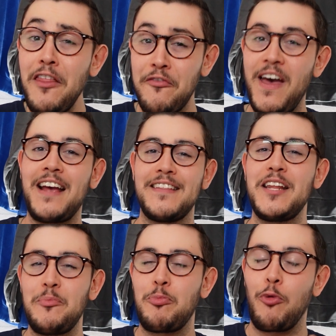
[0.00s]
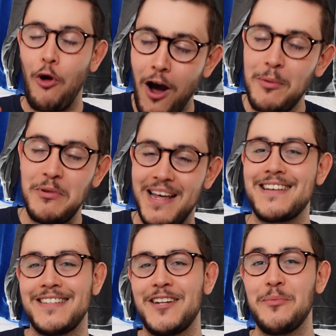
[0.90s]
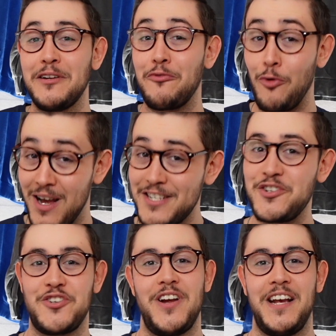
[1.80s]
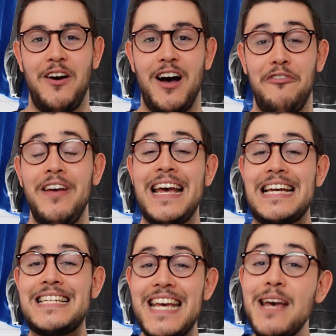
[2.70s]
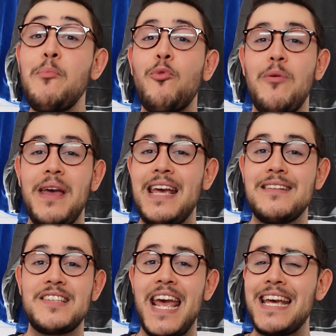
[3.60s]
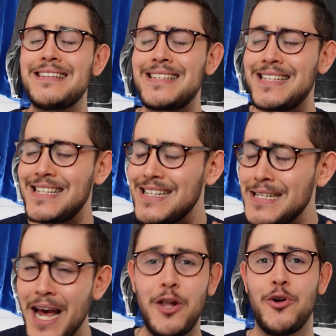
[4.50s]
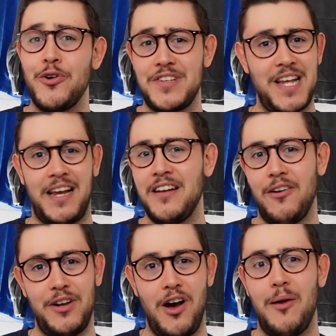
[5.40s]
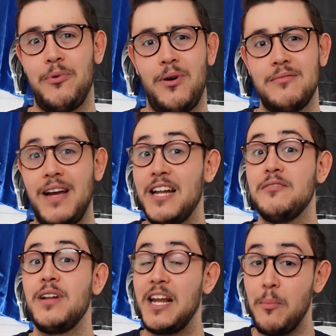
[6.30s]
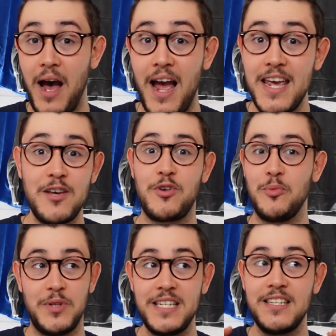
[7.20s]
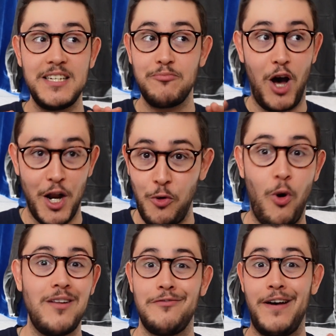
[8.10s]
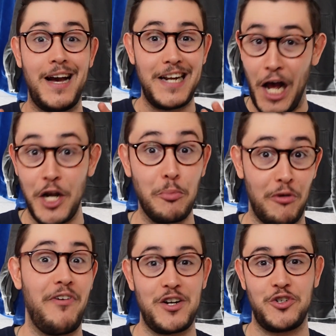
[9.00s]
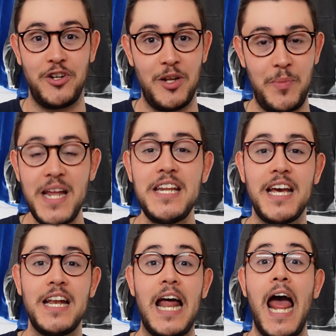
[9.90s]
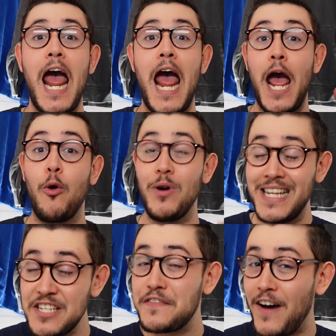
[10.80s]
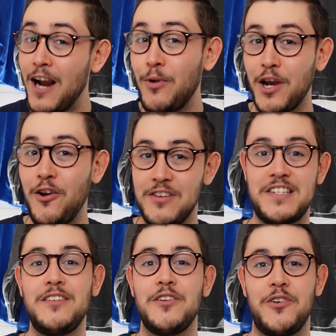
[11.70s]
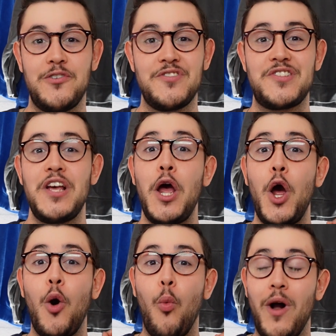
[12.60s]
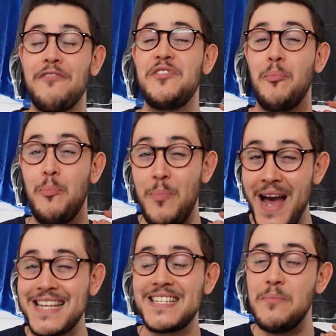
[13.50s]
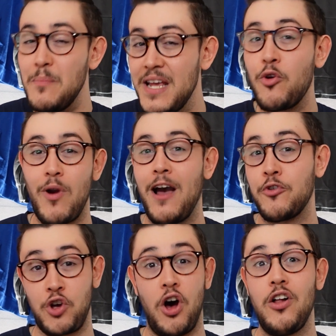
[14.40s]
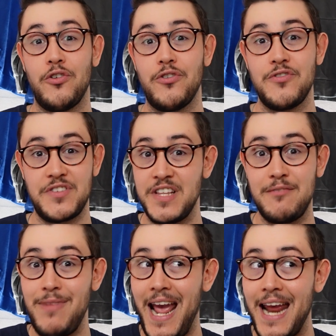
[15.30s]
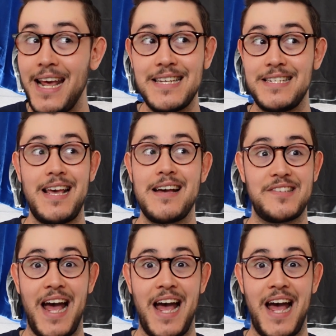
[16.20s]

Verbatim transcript: of the fact that he probably has a little bit of rust to shake off, Tim remains a stellar secondary AWPer. And in my completely unqualified, unprofessional opinion, when he's firing on all cylinders, one of the best mid-round callers that NACS